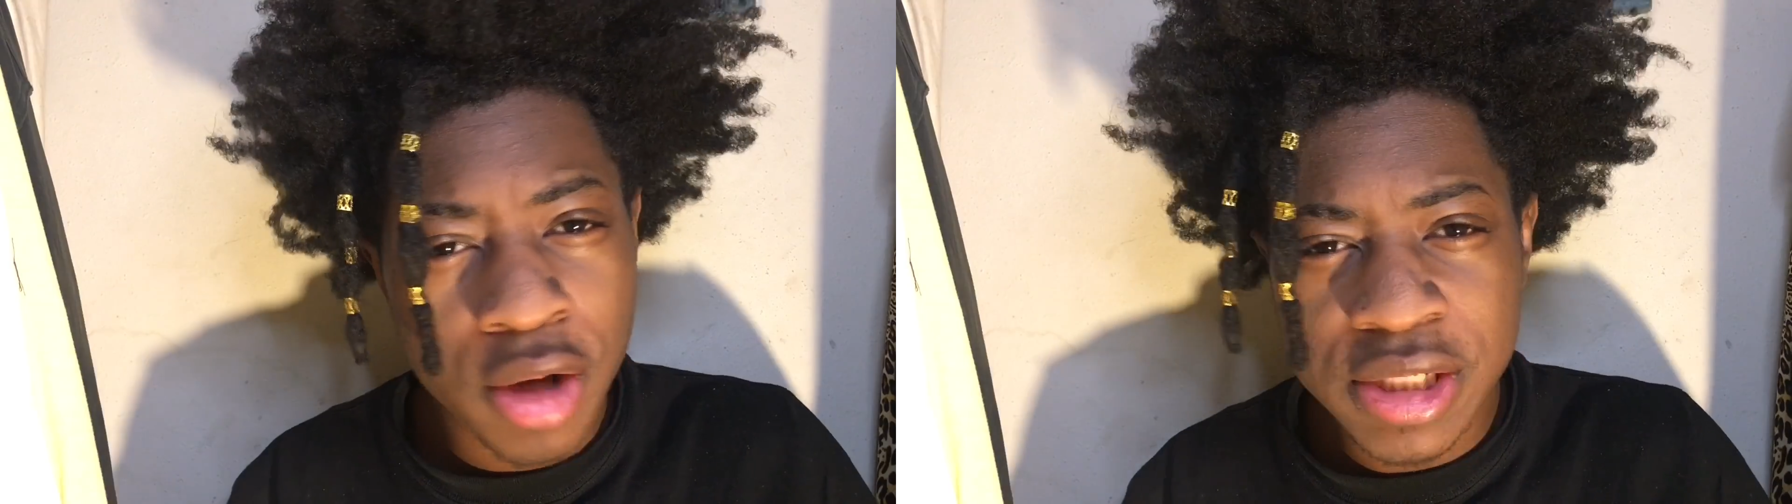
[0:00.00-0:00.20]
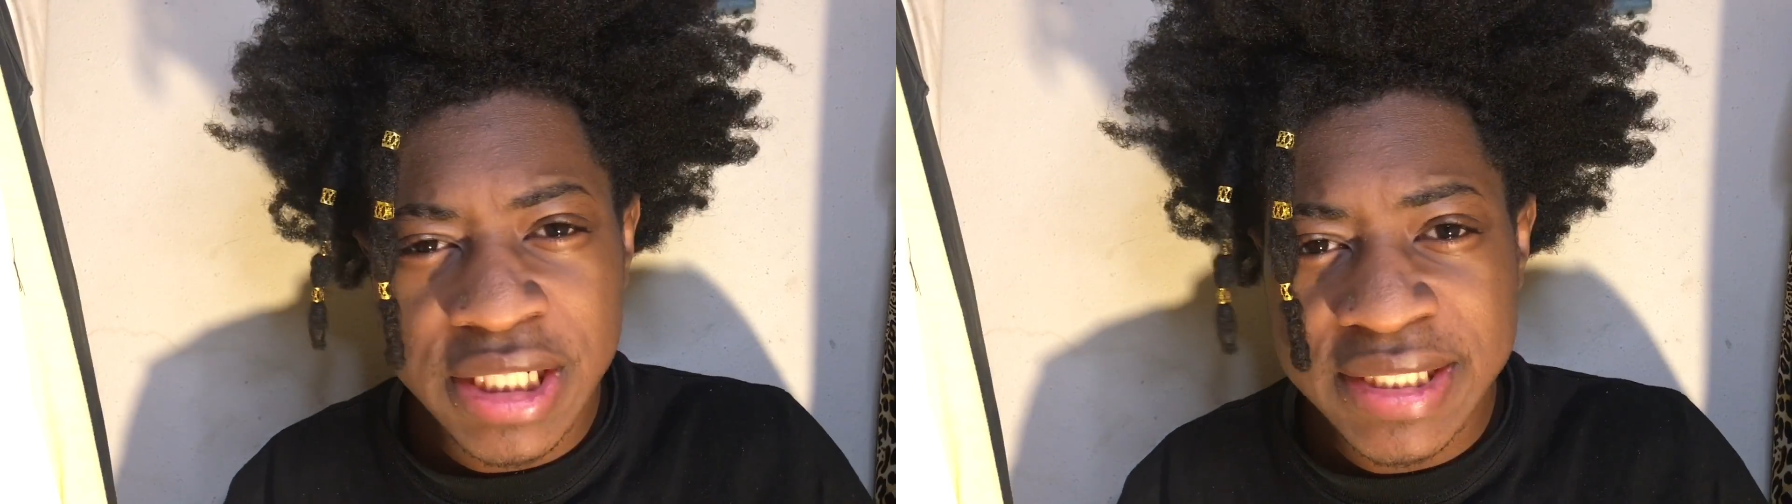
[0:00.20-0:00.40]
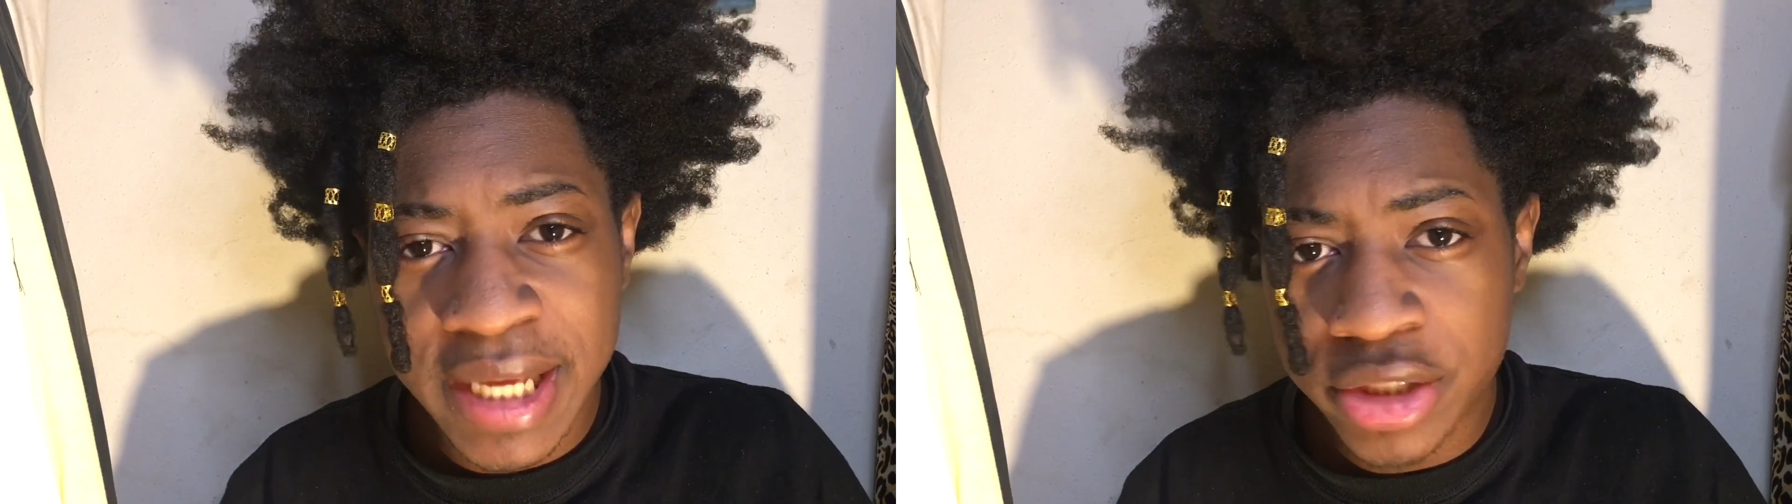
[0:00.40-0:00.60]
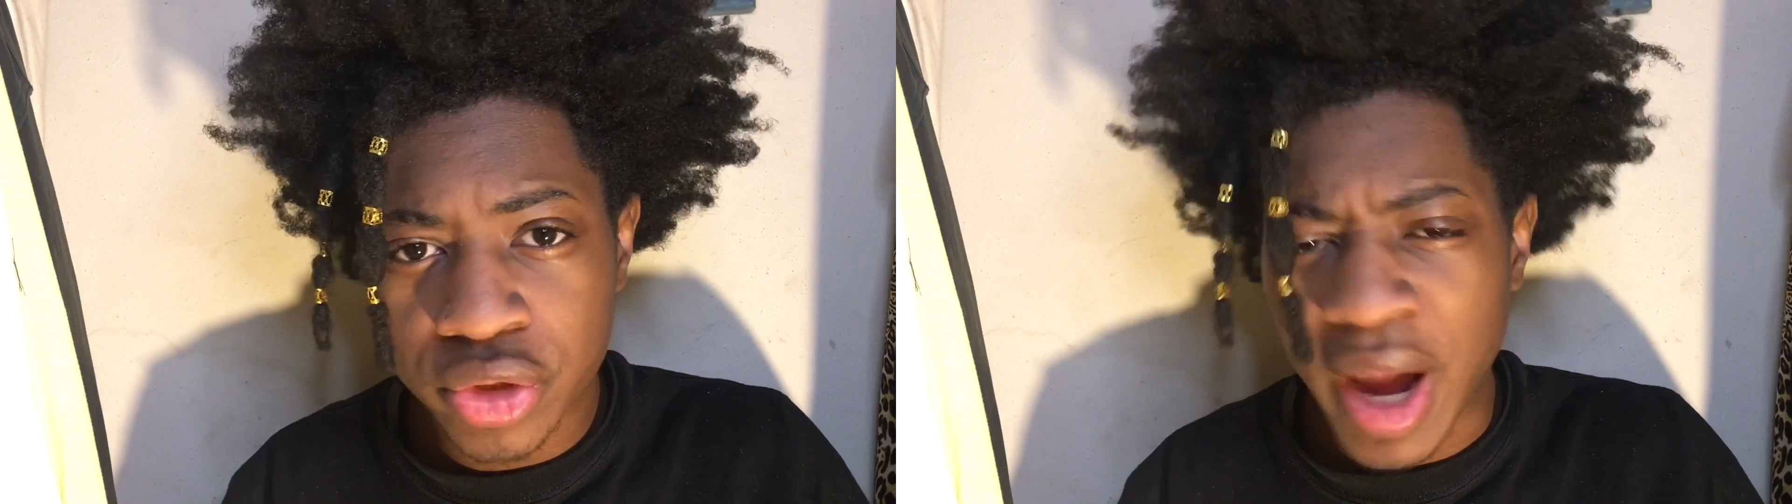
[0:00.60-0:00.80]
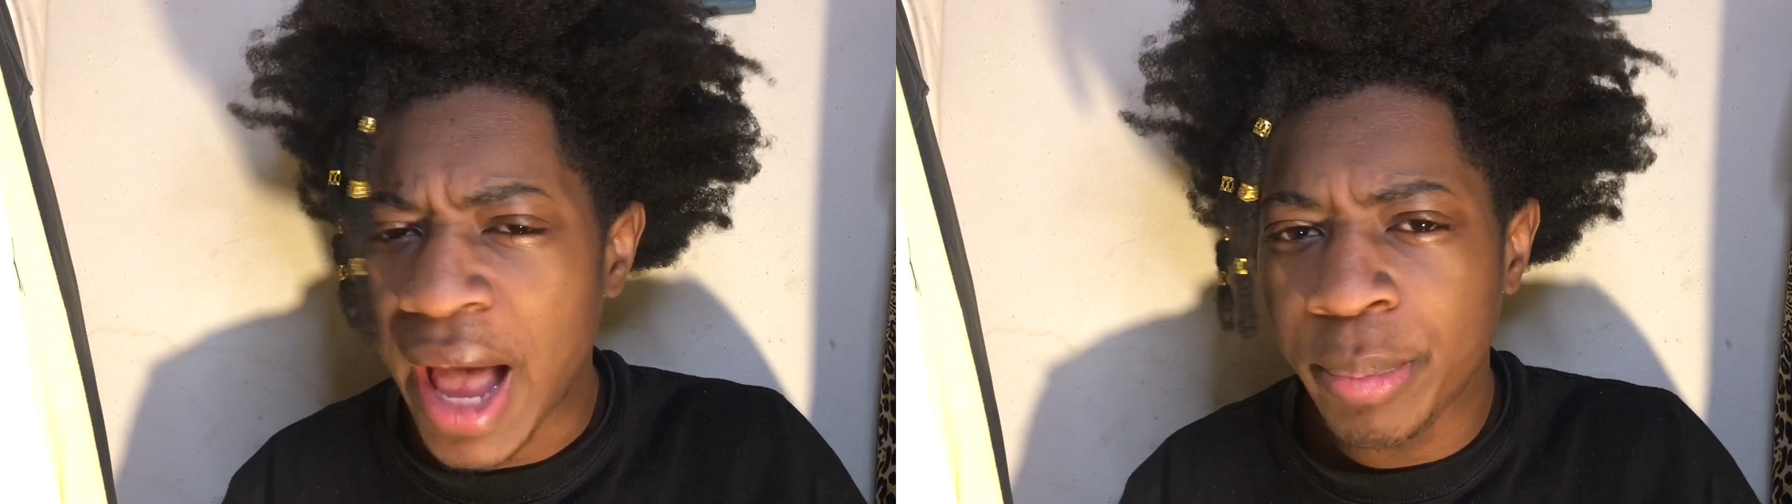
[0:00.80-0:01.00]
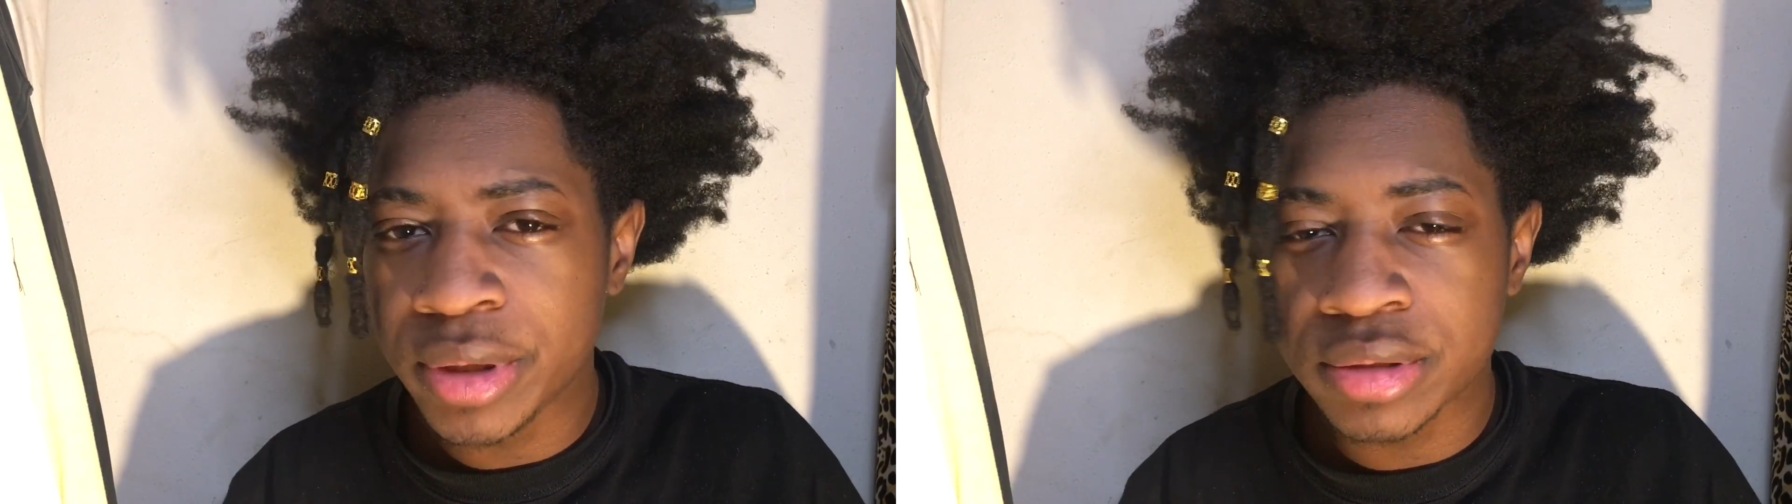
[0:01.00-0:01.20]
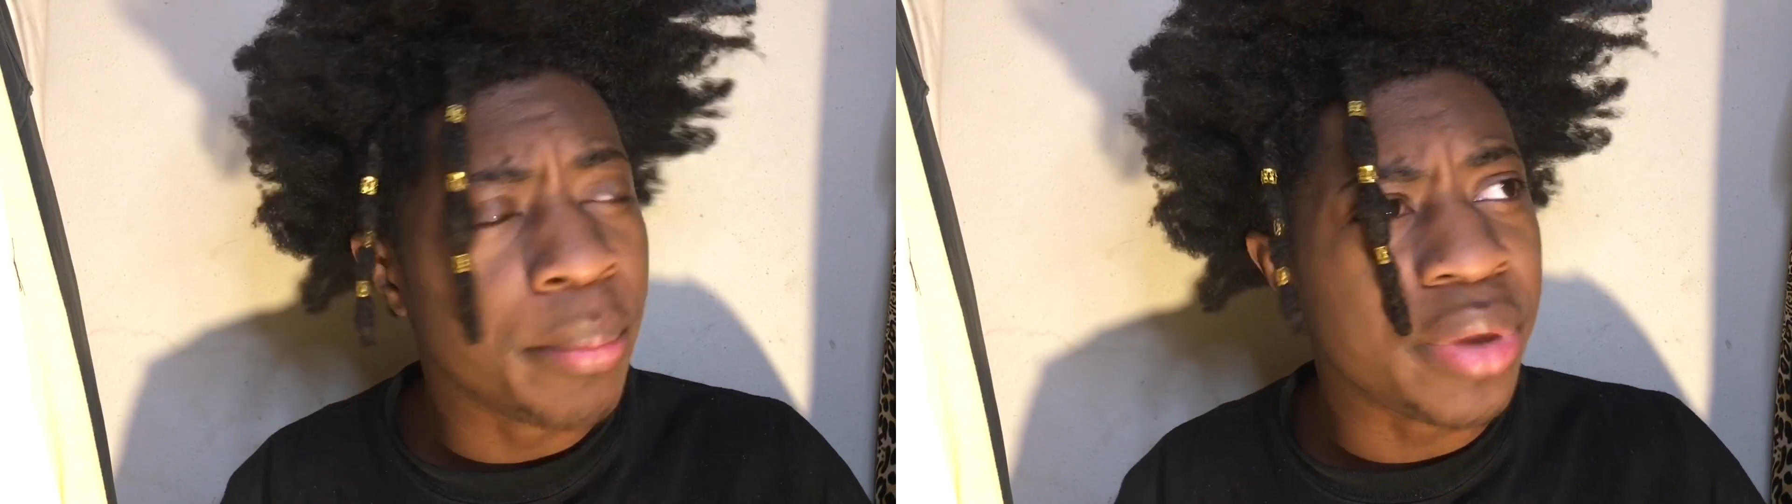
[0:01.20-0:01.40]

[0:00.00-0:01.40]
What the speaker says: all of these things are happening,